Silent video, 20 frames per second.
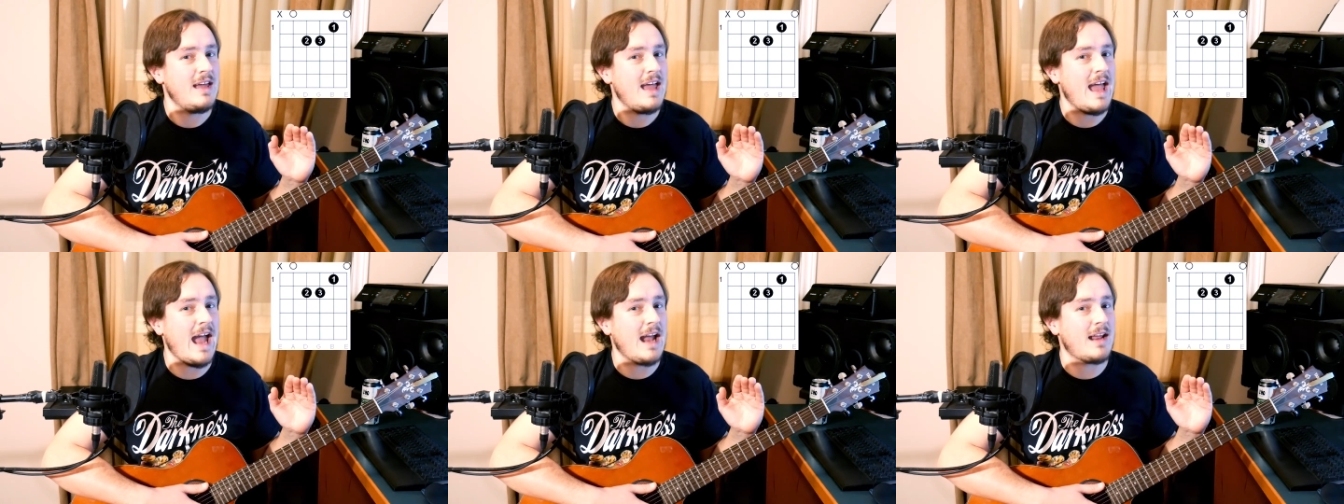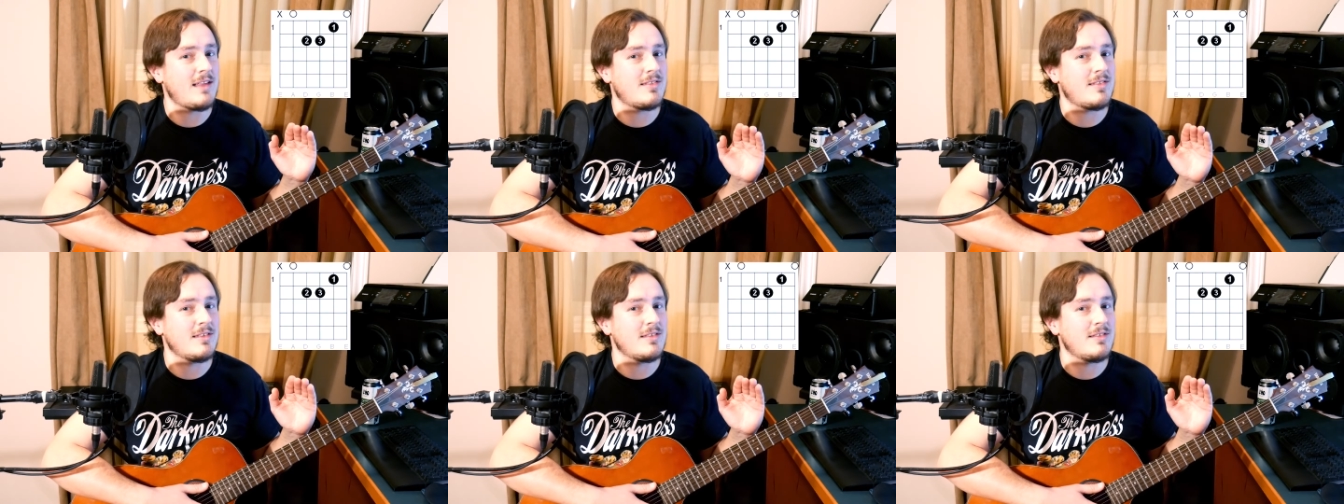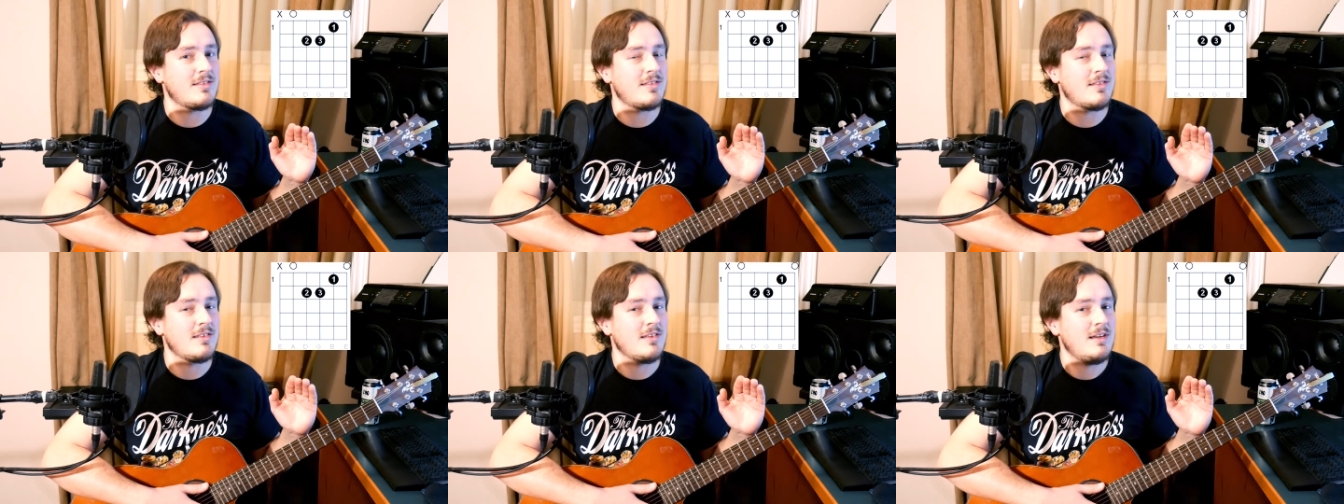
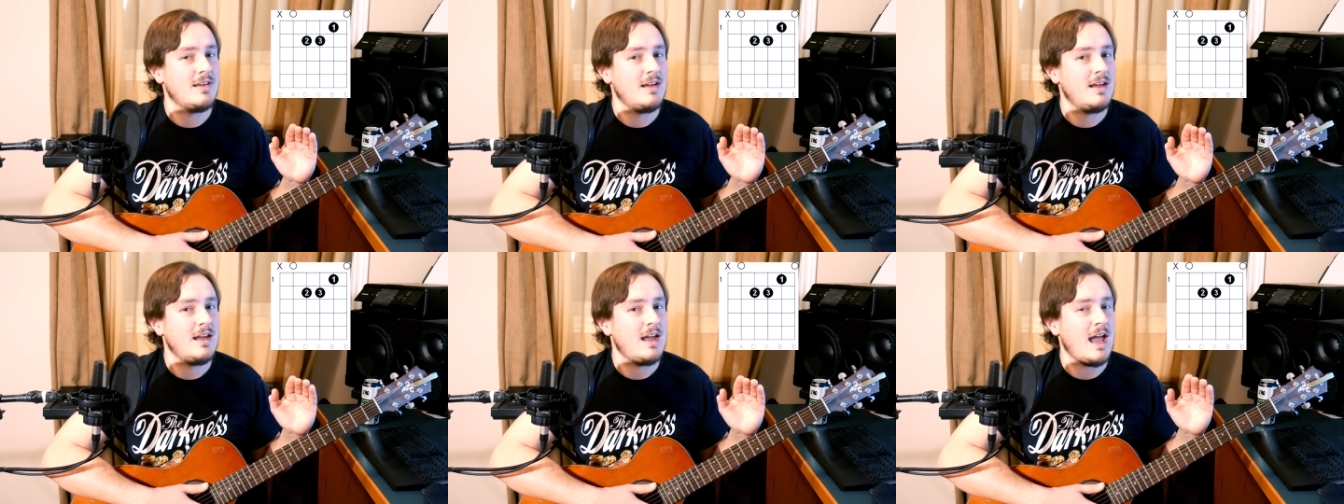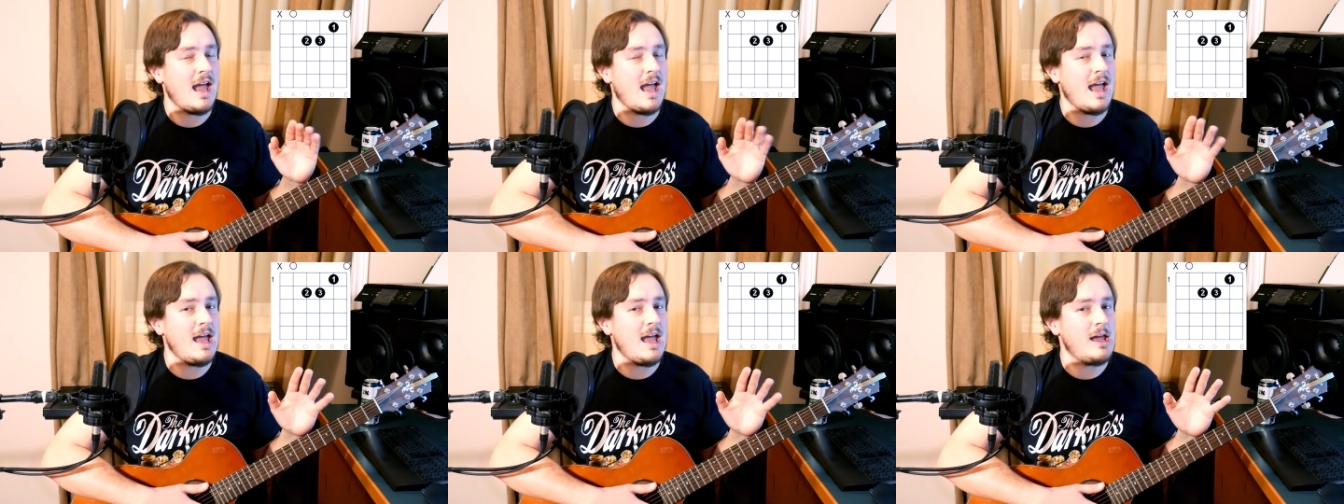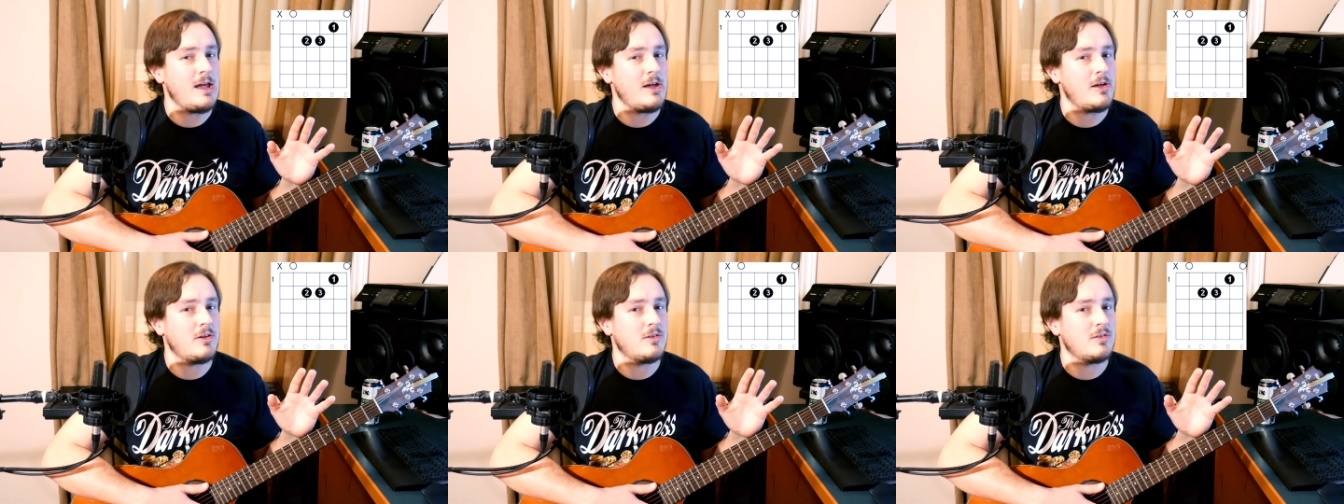X's,
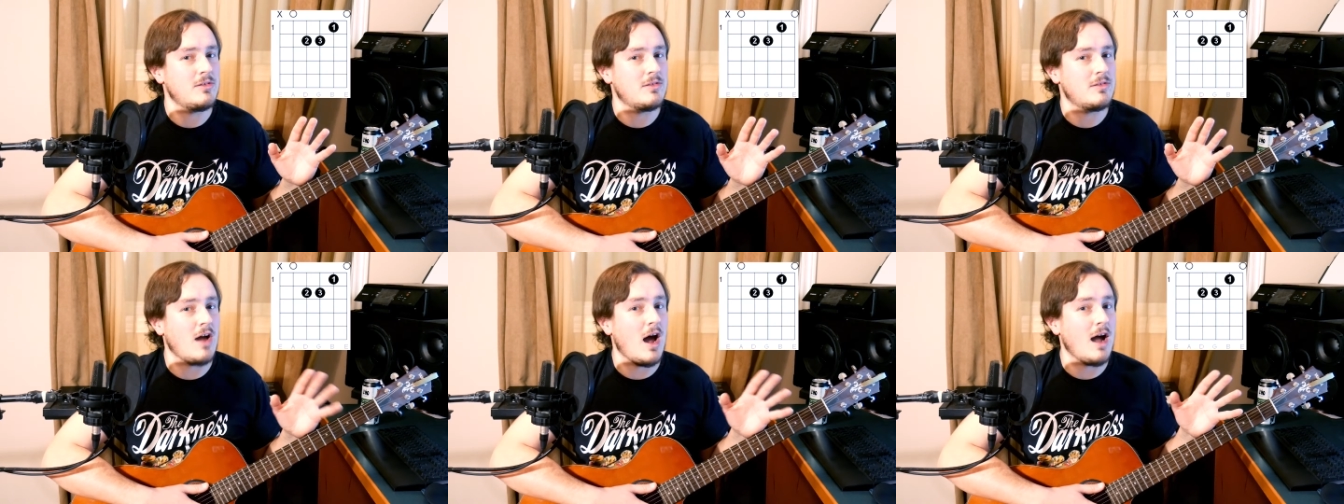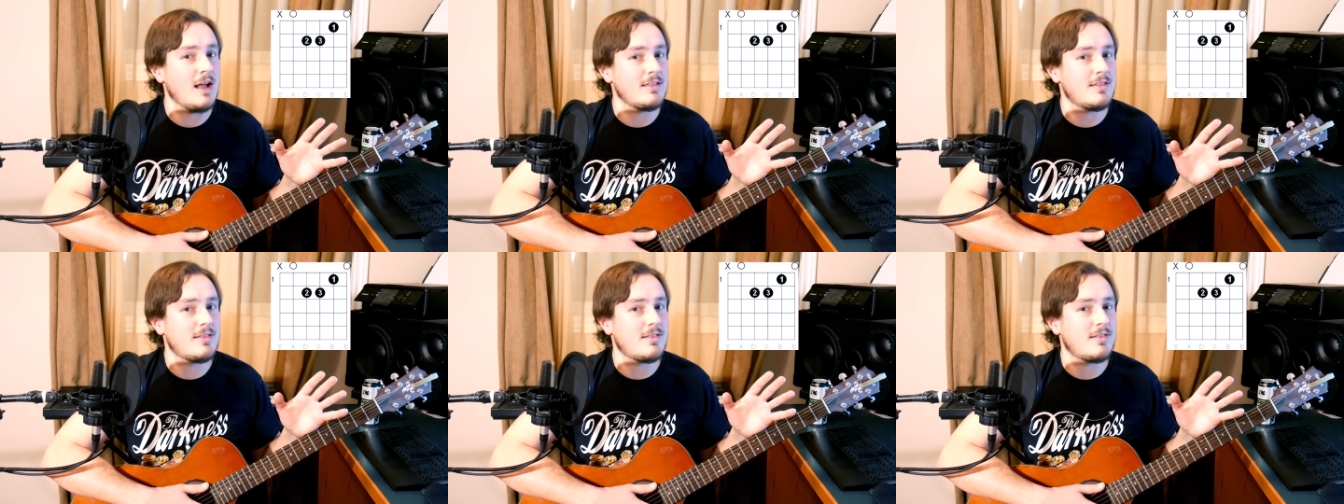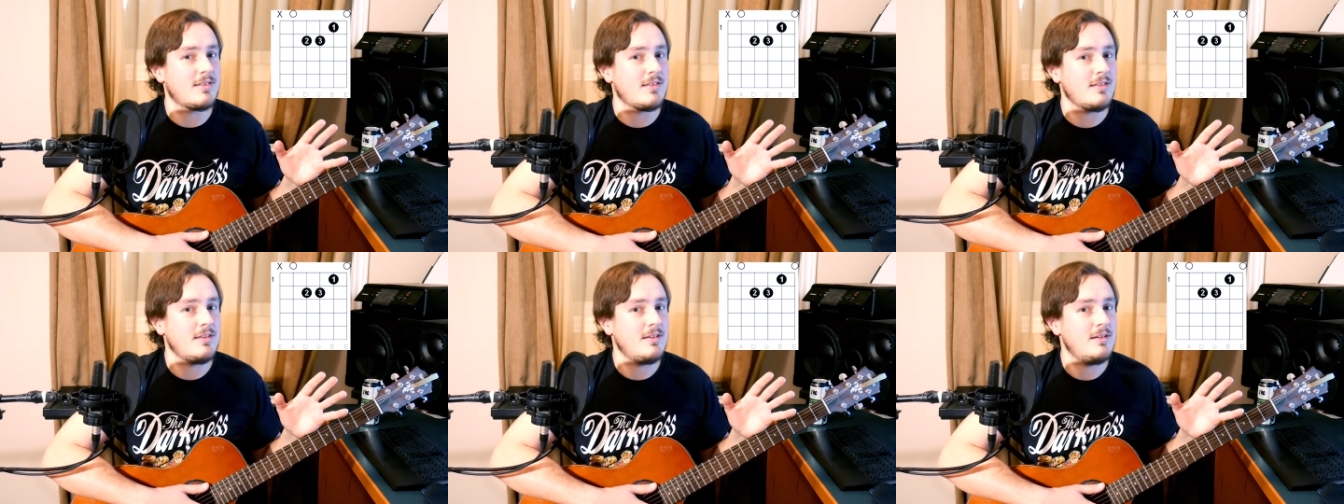and dots.